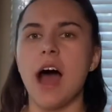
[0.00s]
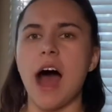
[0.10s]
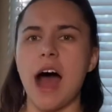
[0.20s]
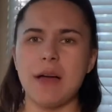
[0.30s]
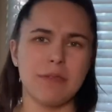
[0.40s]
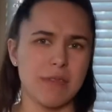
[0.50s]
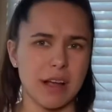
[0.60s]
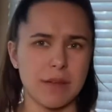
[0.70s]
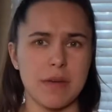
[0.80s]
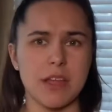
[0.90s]
I would
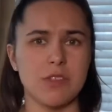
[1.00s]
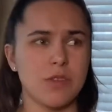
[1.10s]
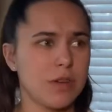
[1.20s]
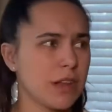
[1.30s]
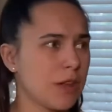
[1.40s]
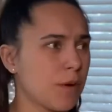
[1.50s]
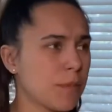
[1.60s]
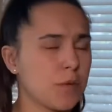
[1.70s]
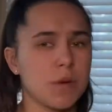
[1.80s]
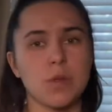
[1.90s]
recommend doing anywhere
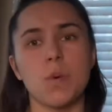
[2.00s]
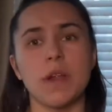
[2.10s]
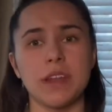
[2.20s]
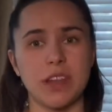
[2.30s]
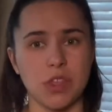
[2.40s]
between twenty to